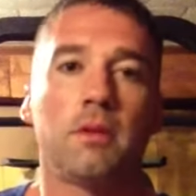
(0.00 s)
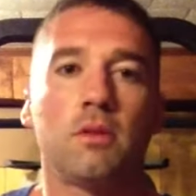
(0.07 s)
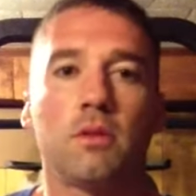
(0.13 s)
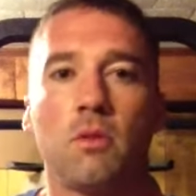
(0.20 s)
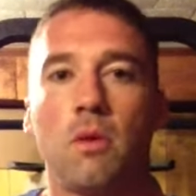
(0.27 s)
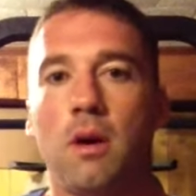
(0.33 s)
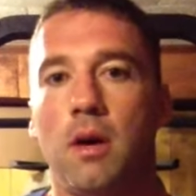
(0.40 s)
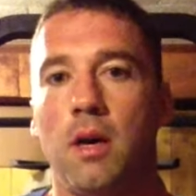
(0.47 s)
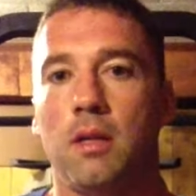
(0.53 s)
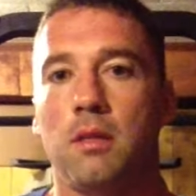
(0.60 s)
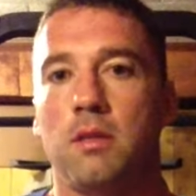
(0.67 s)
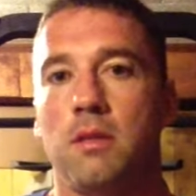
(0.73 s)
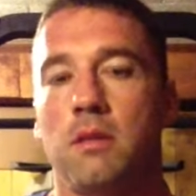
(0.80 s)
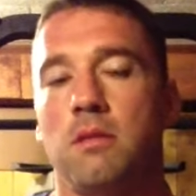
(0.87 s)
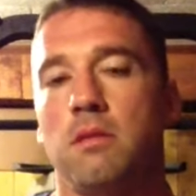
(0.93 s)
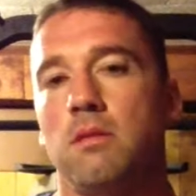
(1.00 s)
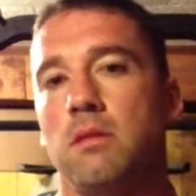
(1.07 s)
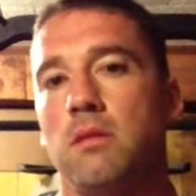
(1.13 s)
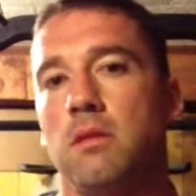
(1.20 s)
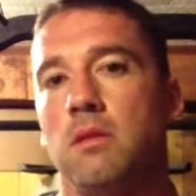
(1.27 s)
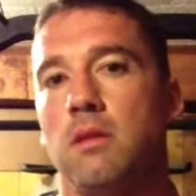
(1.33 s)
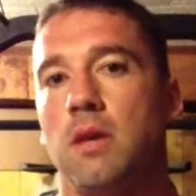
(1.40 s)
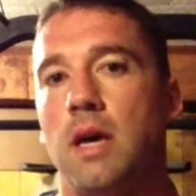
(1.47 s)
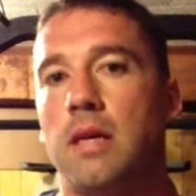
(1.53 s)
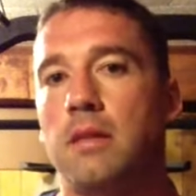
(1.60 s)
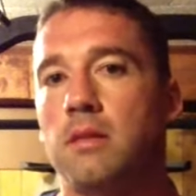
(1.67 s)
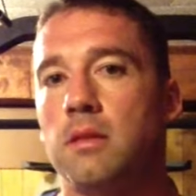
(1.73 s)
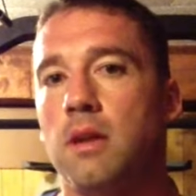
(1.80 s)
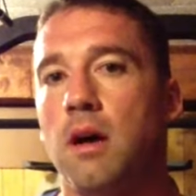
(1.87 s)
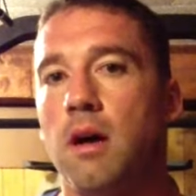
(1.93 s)
squats, I
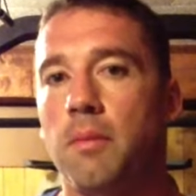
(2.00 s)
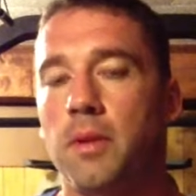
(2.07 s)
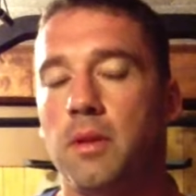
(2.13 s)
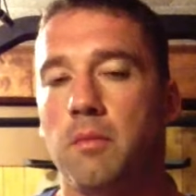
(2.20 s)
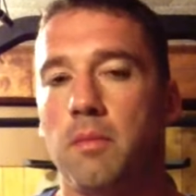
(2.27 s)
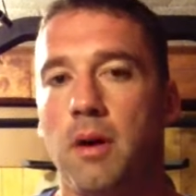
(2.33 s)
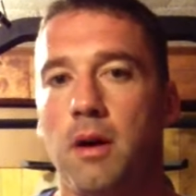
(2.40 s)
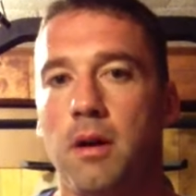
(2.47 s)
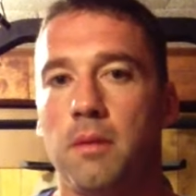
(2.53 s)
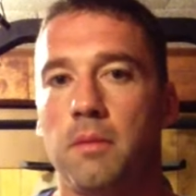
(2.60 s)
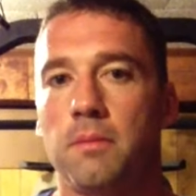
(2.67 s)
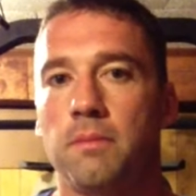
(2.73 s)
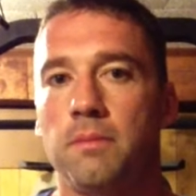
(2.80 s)
stop at the bottom.